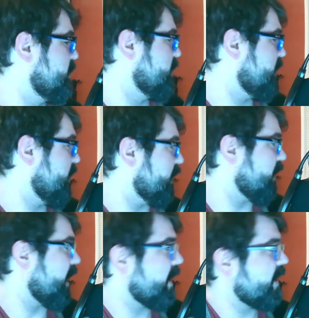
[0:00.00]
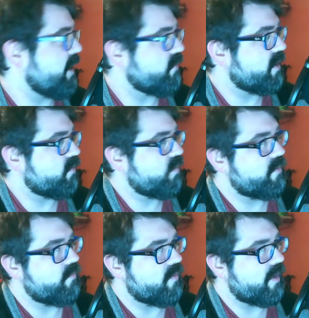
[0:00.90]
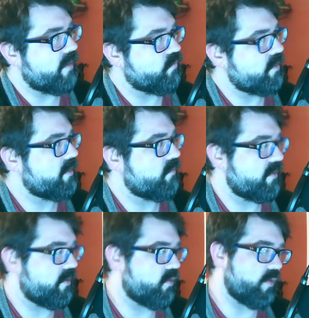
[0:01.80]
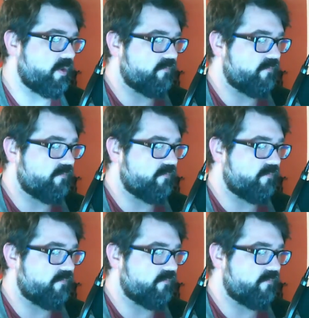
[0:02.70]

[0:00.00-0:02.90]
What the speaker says: And I can't recommend it more. I really, really enjoyed it.